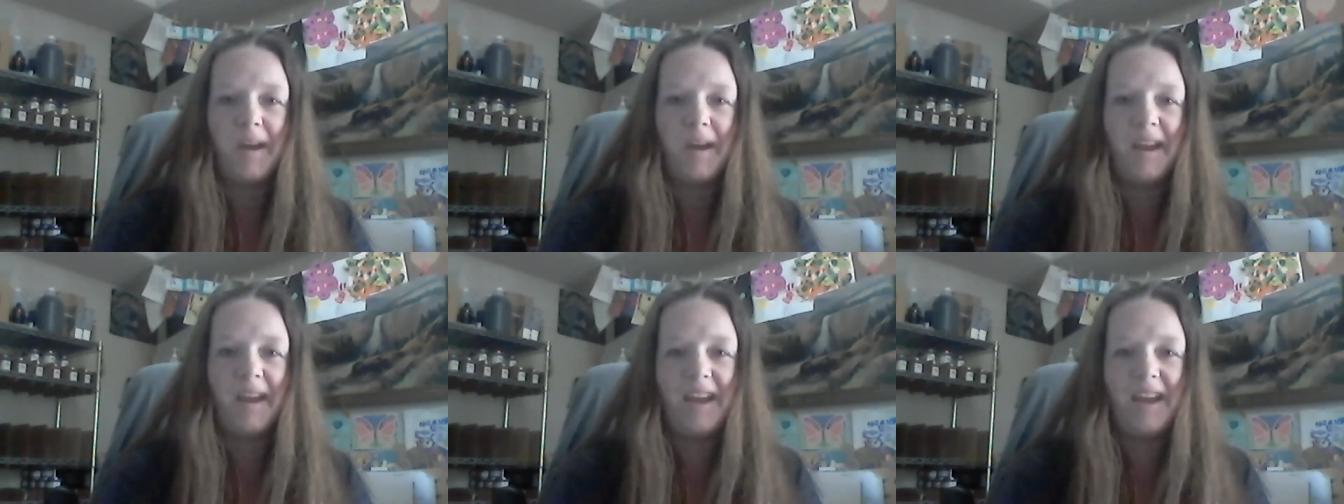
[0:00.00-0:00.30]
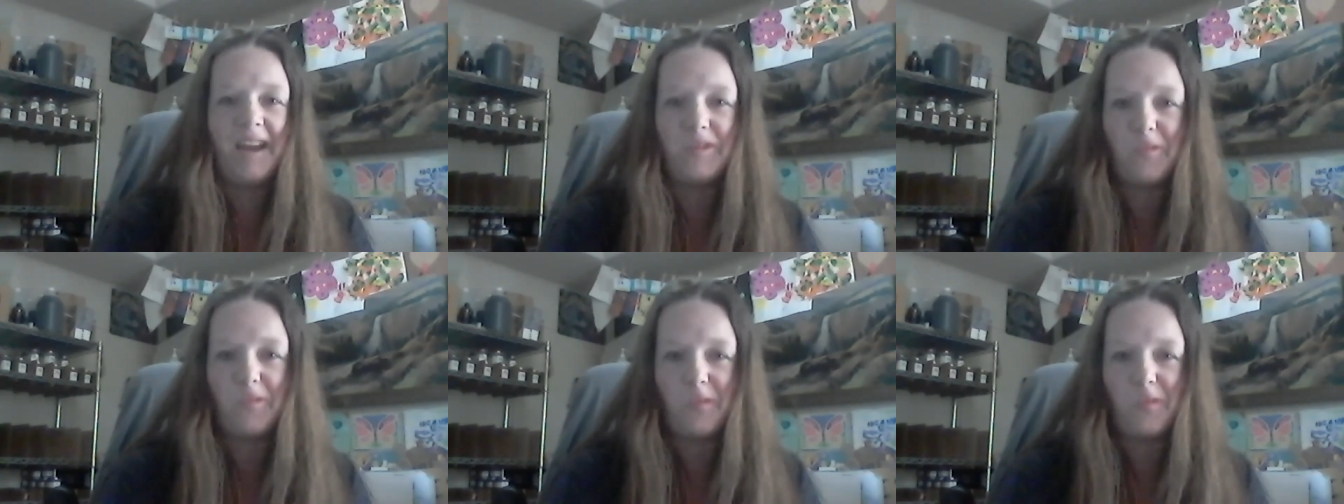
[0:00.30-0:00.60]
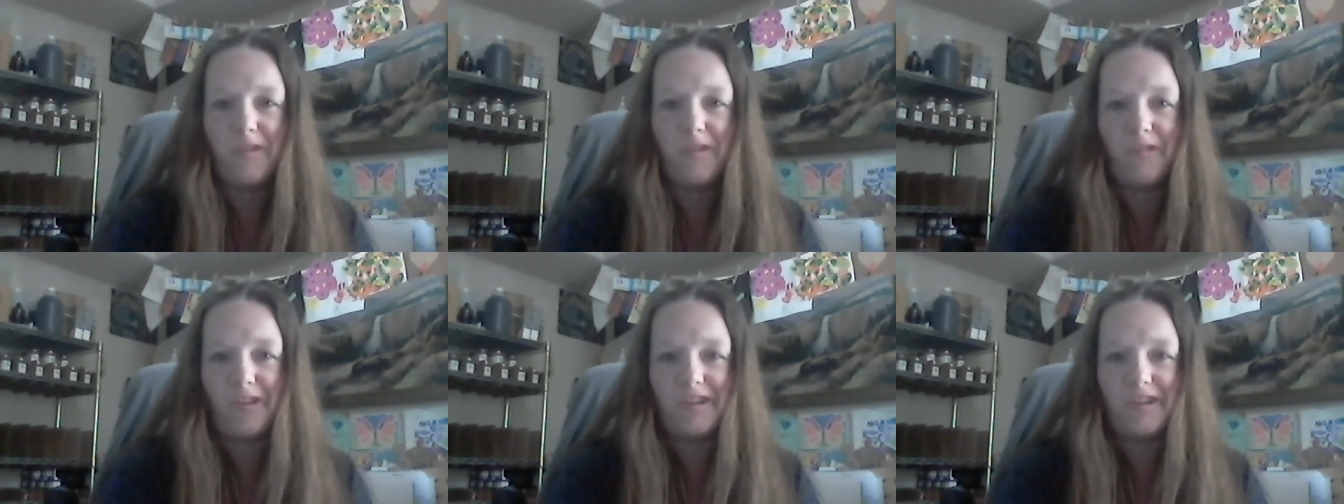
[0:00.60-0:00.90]
by hand when
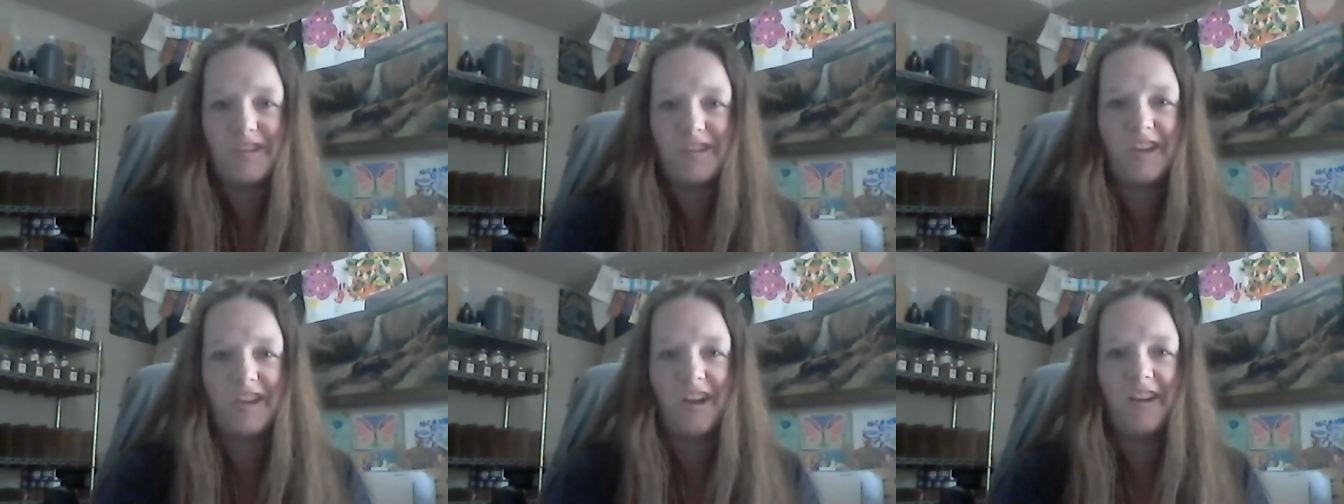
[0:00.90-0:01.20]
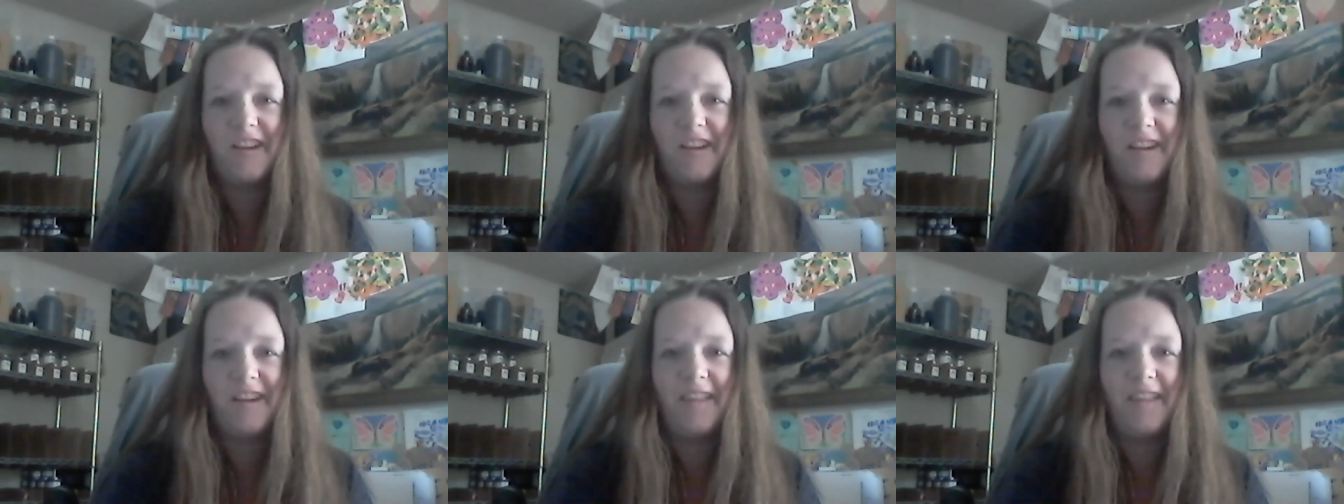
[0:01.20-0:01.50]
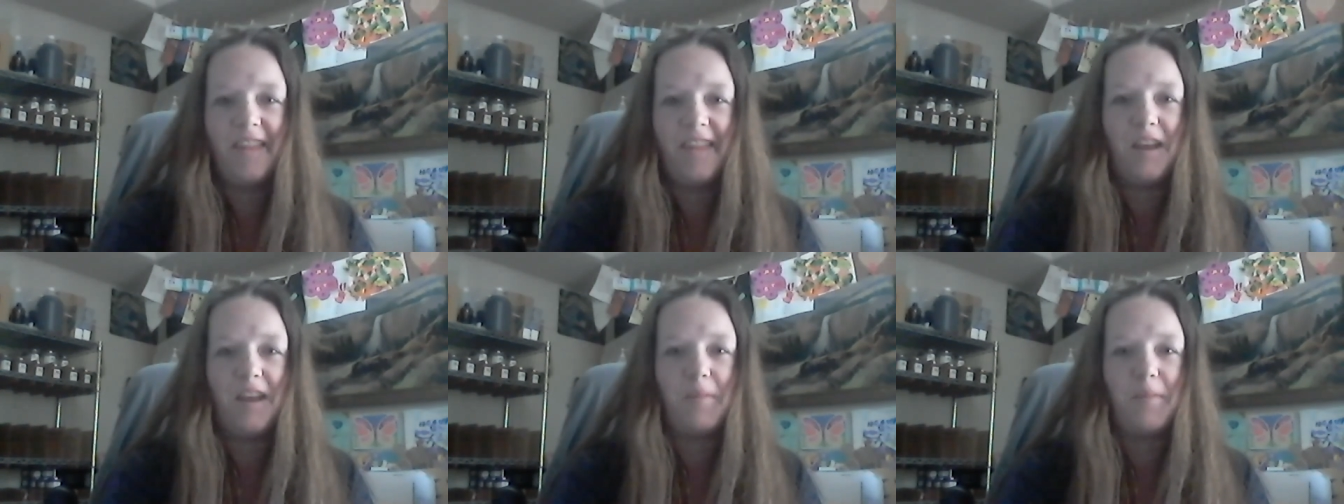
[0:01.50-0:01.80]
we first started
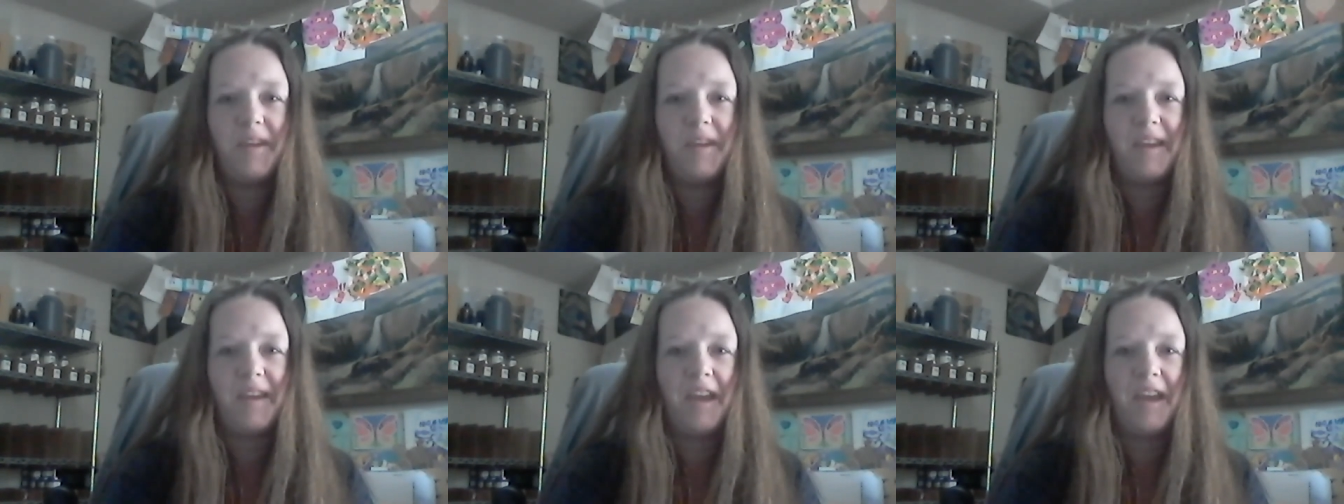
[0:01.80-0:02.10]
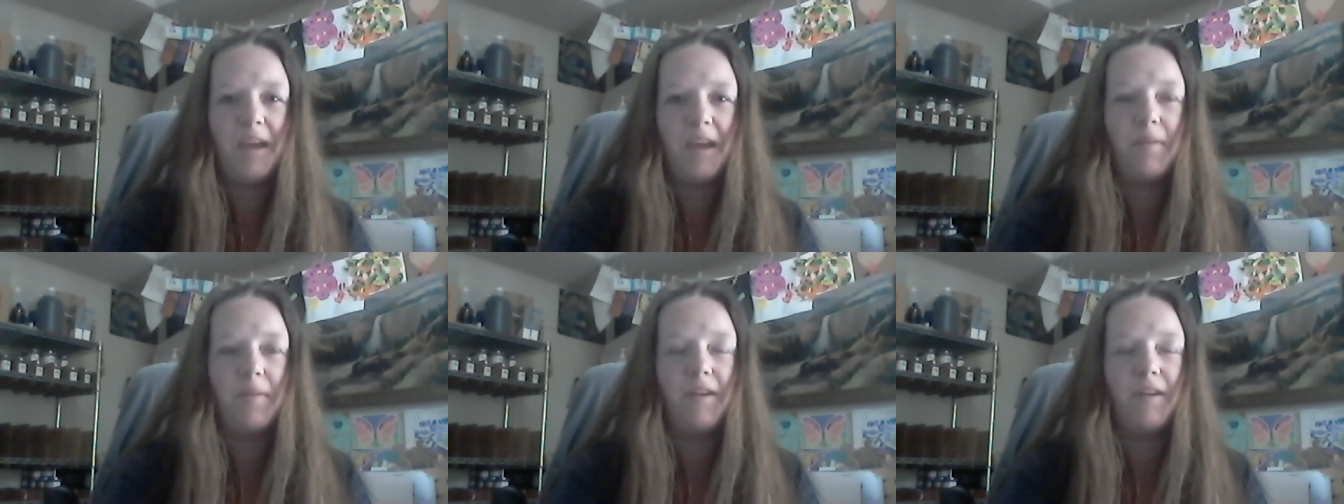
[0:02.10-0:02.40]
and then it became